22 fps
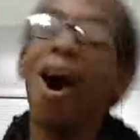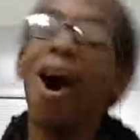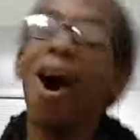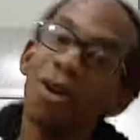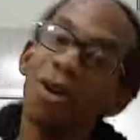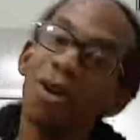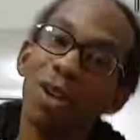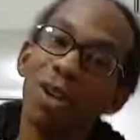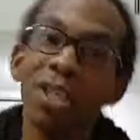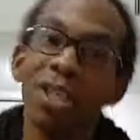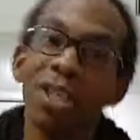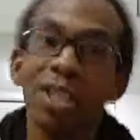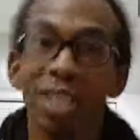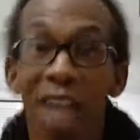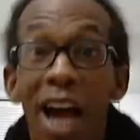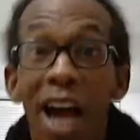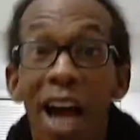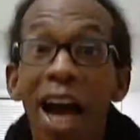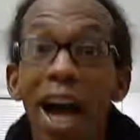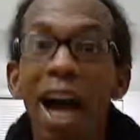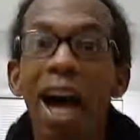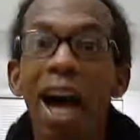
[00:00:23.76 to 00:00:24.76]
all the
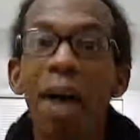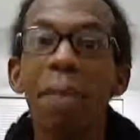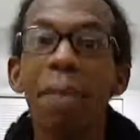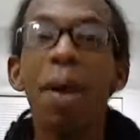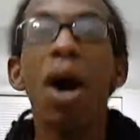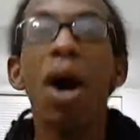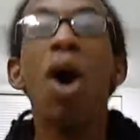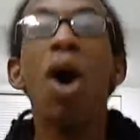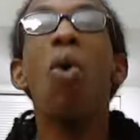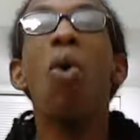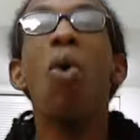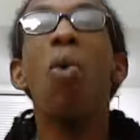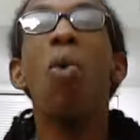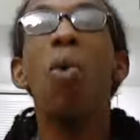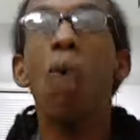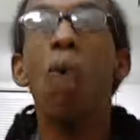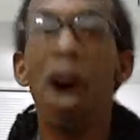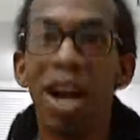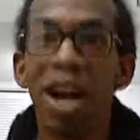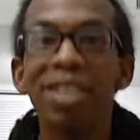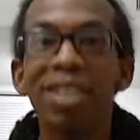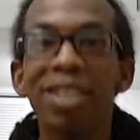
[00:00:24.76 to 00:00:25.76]
time.
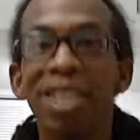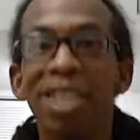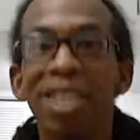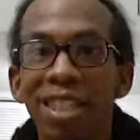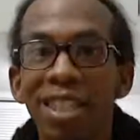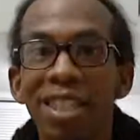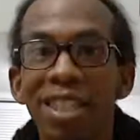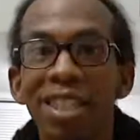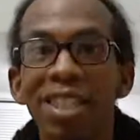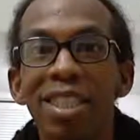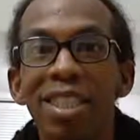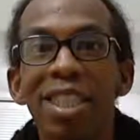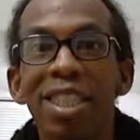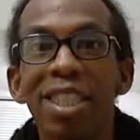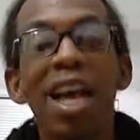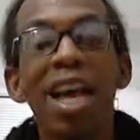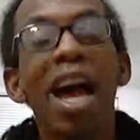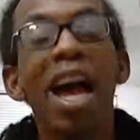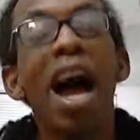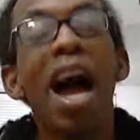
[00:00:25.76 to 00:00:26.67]
Watch this.